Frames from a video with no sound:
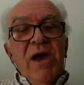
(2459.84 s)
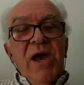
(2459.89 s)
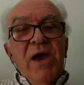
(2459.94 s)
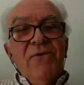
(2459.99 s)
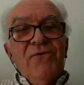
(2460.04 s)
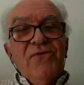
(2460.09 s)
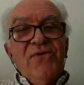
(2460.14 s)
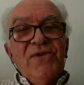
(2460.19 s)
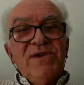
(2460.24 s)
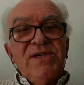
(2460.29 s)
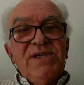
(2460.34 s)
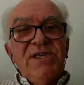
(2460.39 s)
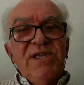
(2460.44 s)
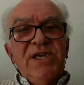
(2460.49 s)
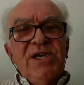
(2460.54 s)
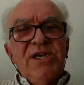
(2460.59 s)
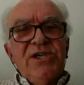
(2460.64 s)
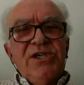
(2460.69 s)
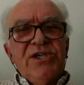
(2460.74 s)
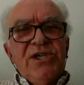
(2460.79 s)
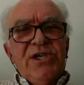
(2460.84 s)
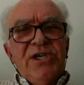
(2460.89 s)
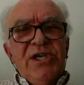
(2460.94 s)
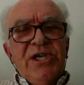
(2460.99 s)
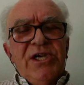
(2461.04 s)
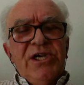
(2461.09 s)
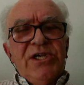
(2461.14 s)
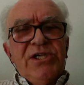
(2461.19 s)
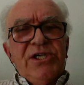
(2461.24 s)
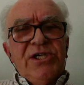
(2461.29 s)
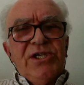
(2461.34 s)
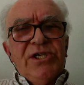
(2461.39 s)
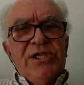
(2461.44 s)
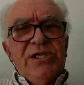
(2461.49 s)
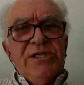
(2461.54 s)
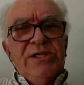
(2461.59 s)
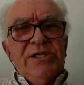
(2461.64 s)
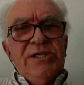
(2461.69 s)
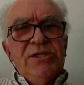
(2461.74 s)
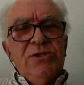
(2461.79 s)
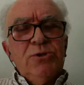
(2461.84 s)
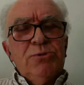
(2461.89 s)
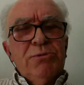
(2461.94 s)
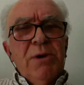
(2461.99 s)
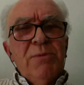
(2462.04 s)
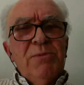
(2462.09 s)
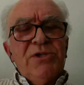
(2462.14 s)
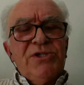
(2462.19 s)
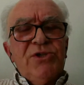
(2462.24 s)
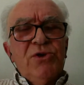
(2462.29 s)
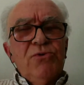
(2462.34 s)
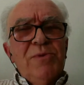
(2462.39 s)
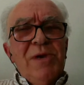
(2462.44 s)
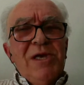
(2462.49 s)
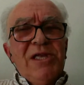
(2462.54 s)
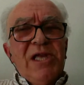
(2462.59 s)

So we can start saying that we will